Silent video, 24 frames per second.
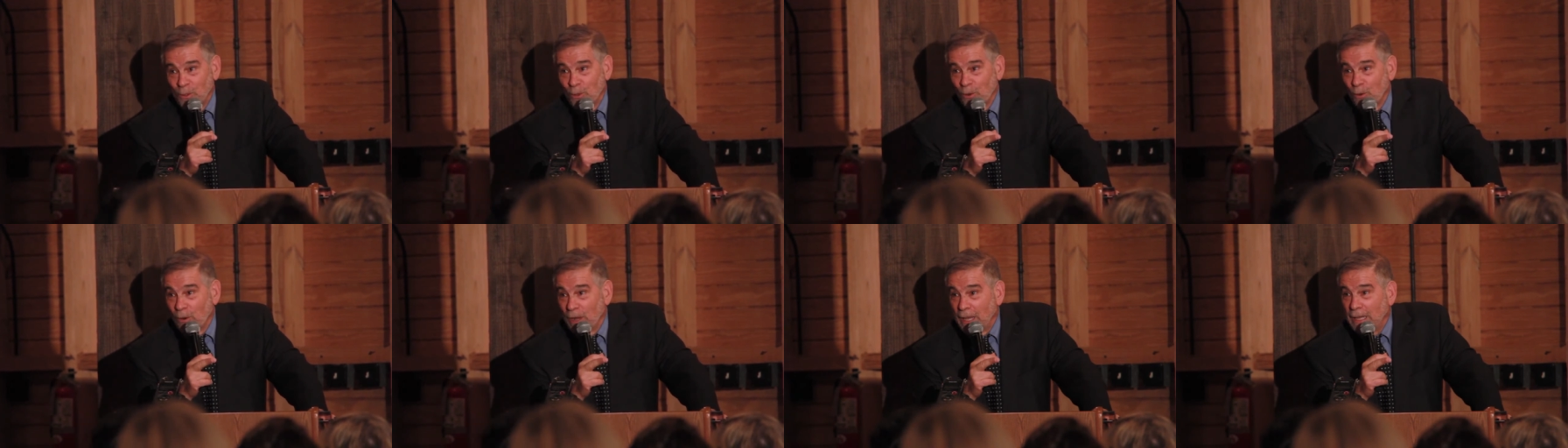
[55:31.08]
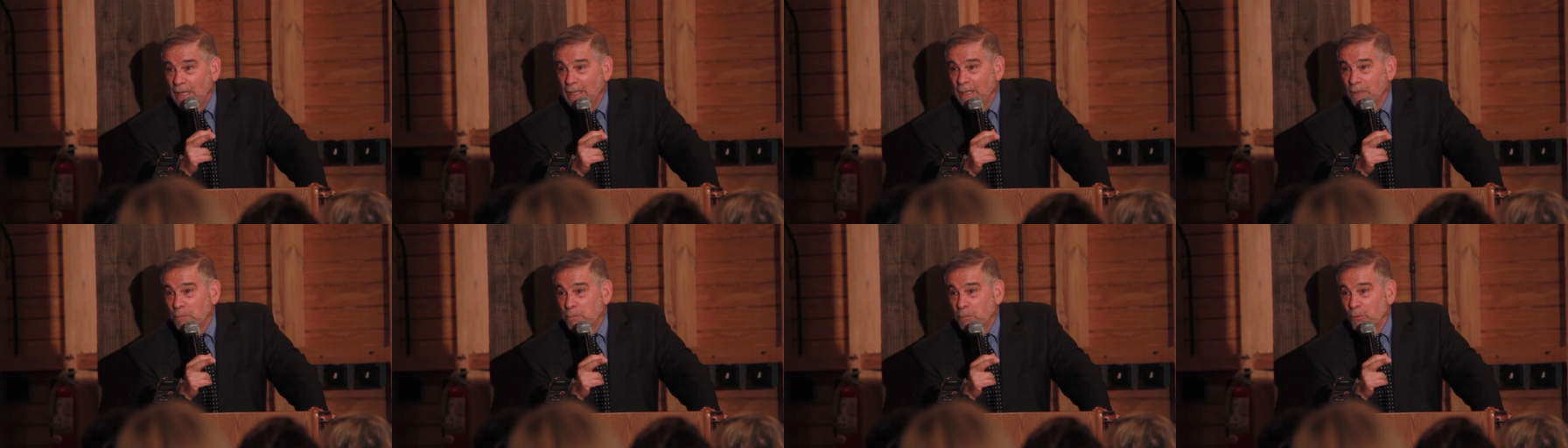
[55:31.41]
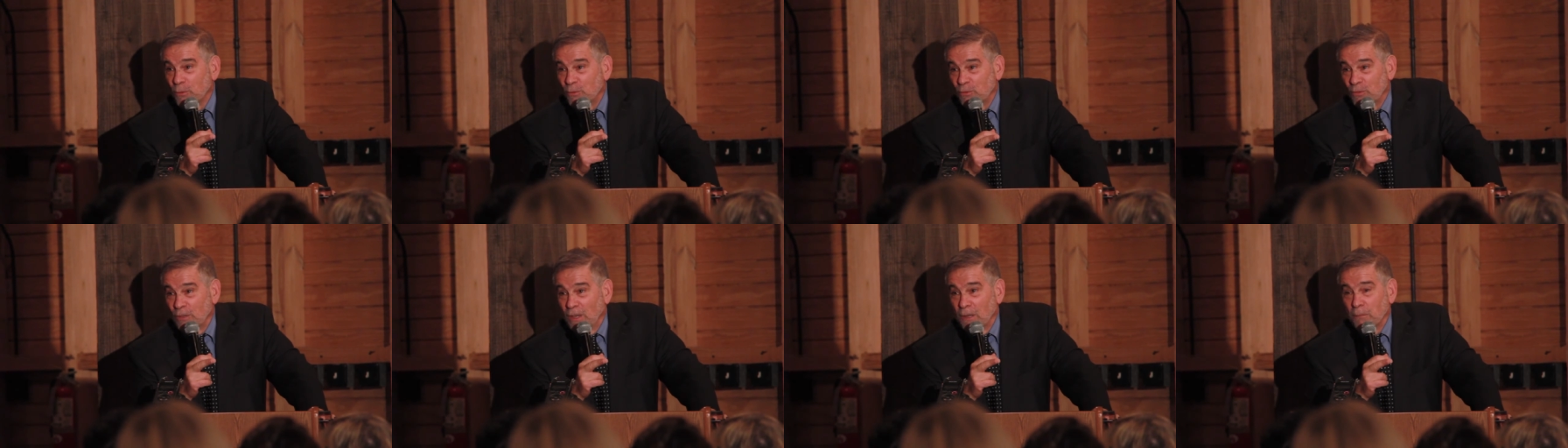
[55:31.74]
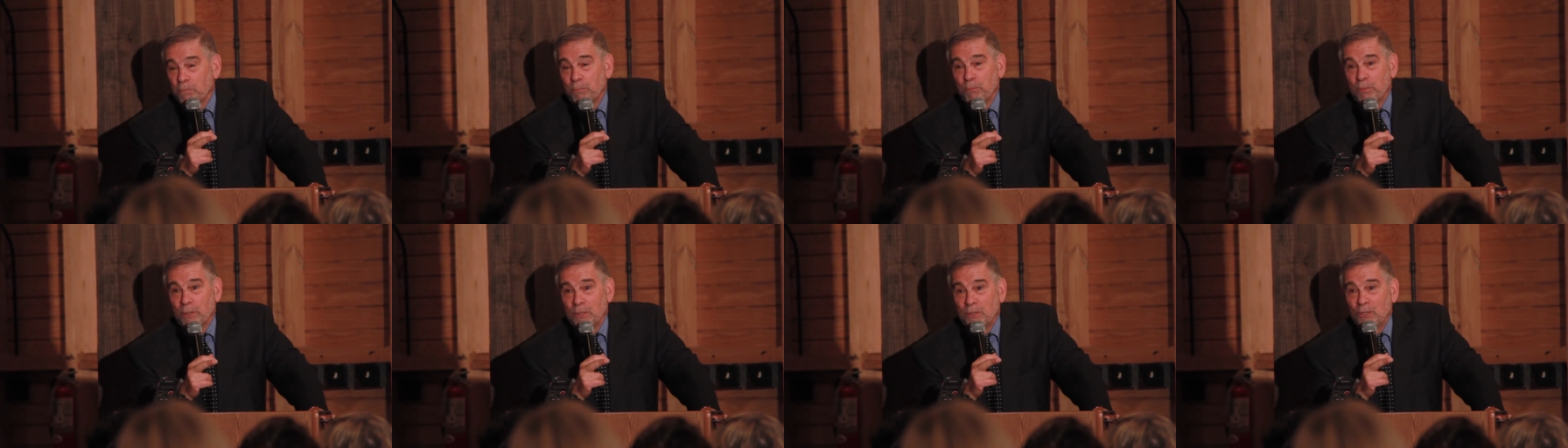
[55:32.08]
or
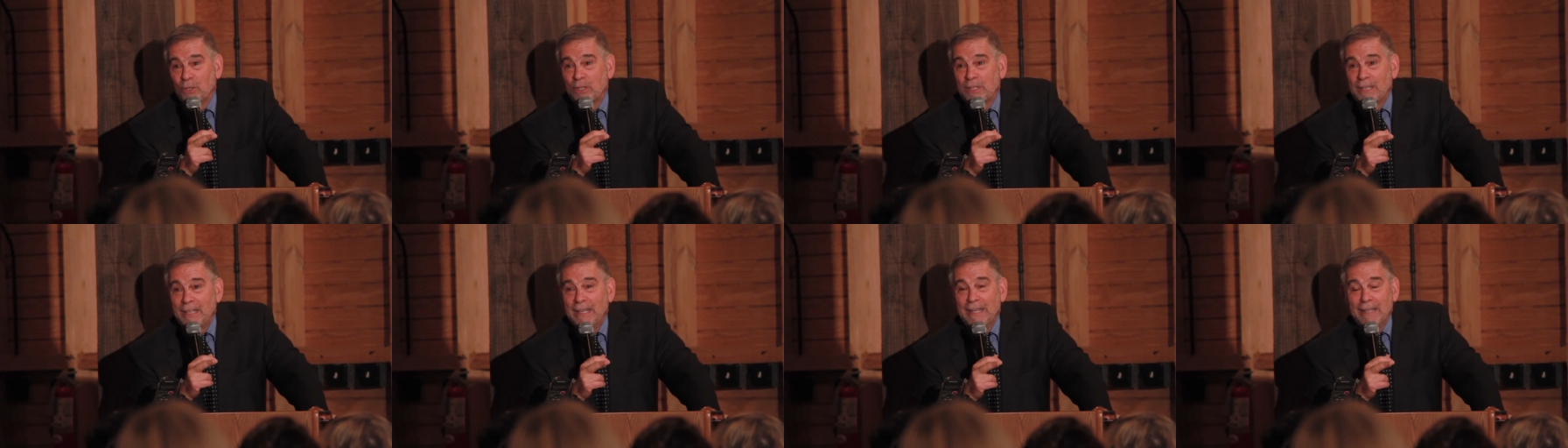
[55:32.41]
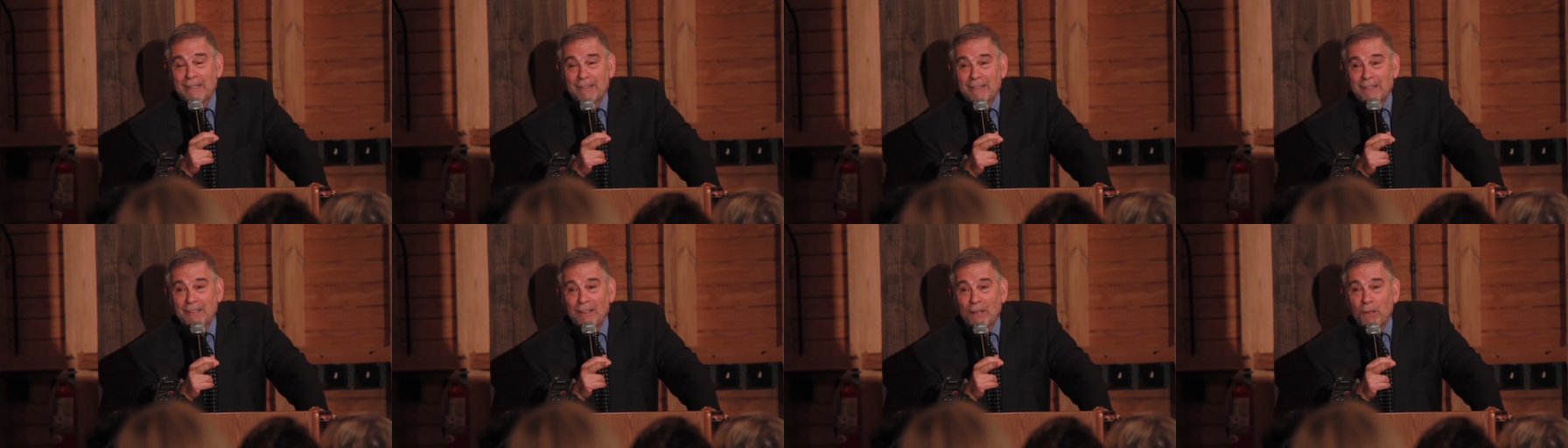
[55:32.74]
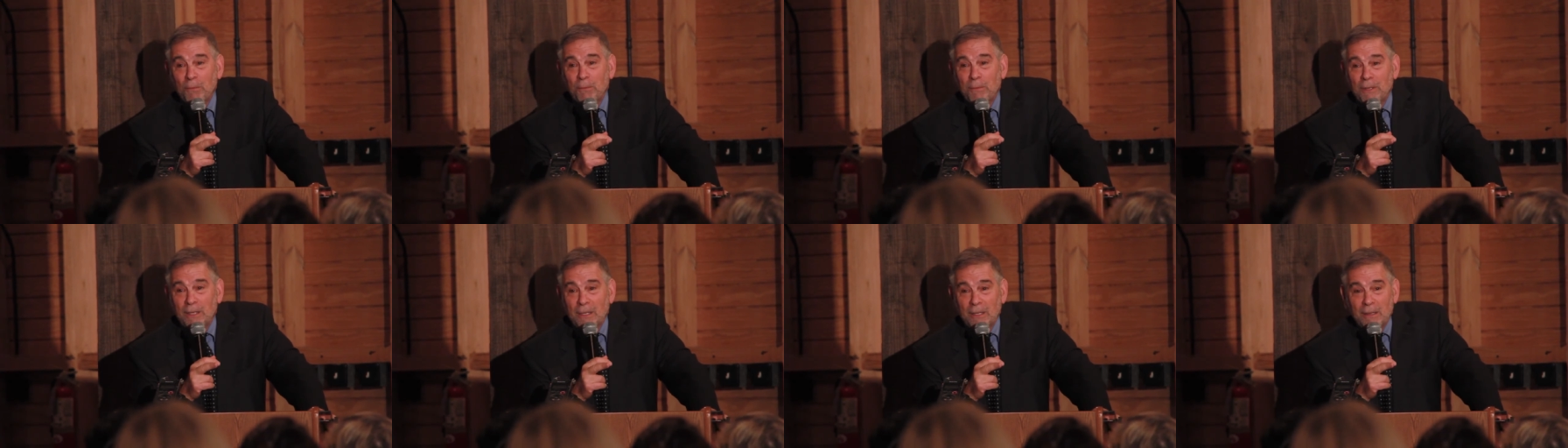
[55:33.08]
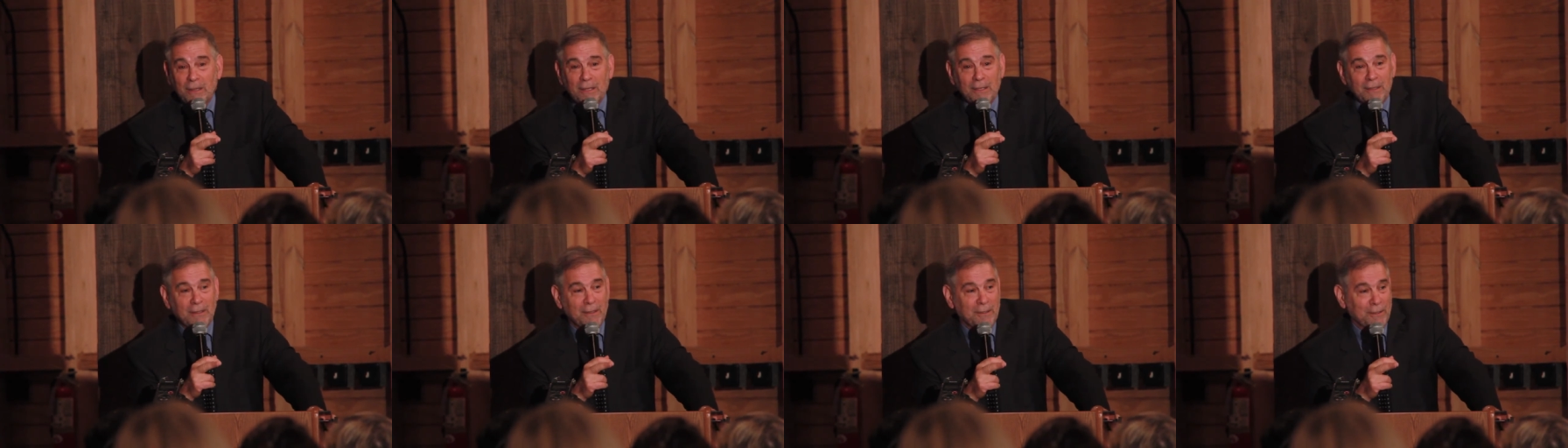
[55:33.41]
80%, but you can't tell me
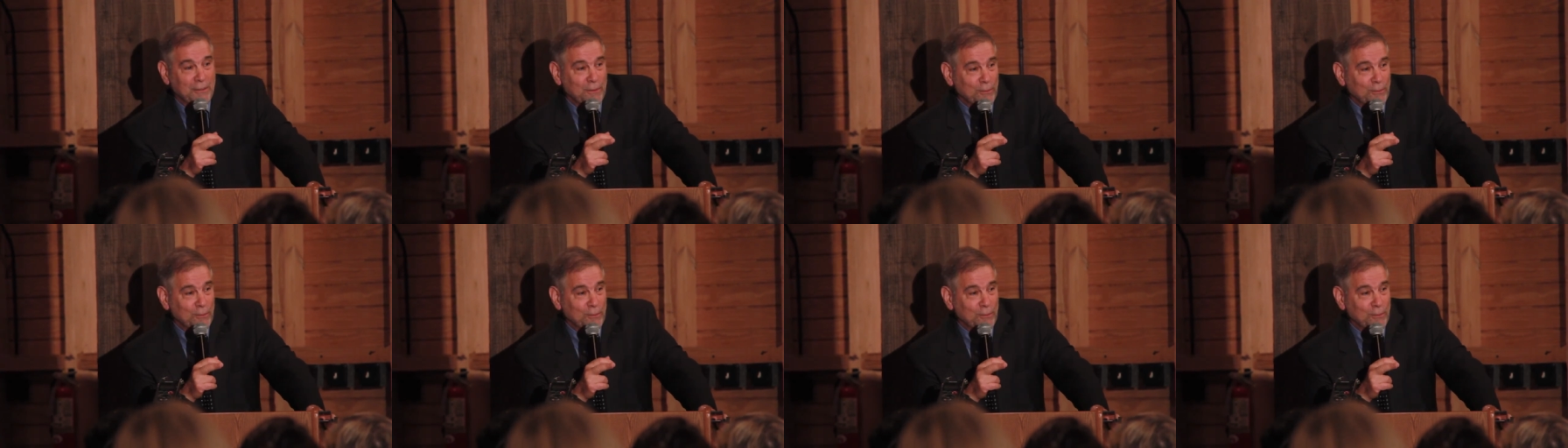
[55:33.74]
that